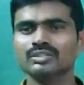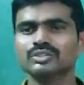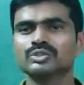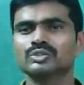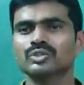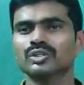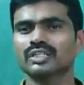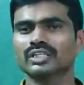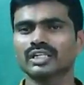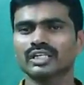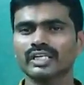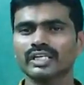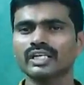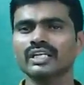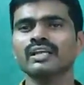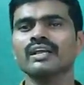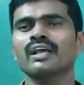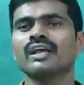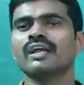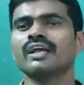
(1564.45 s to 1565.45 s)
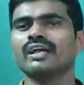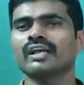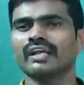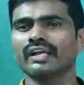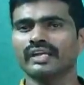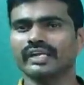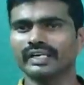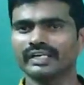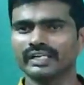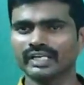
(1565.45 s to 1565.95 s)
totally
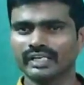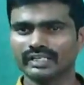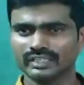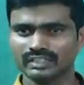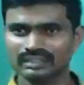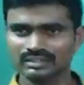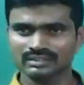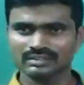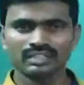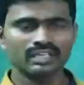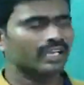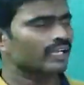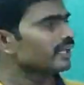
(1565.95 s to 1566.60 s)
8 angles.